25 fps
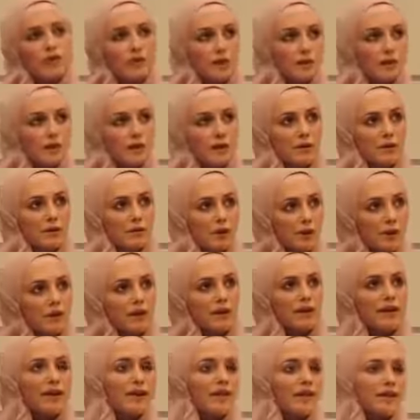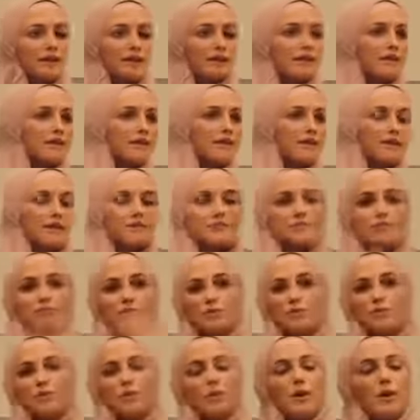the female body as
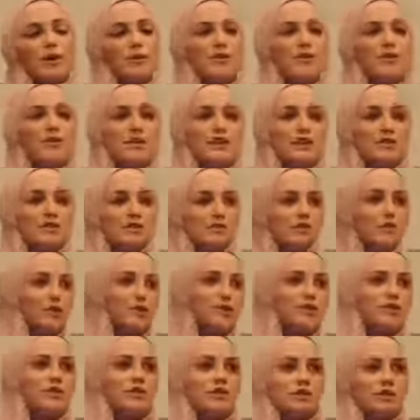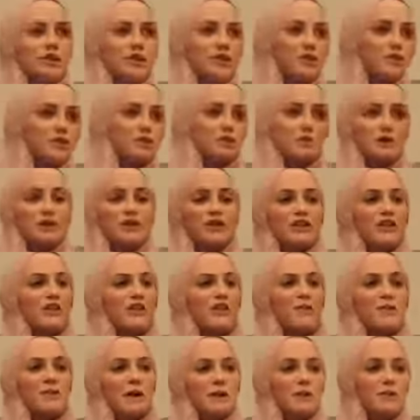one of the roots for our expression
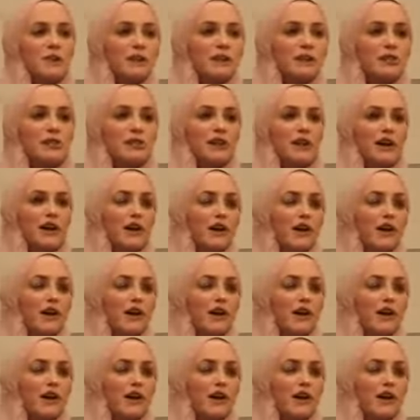in the public sphere.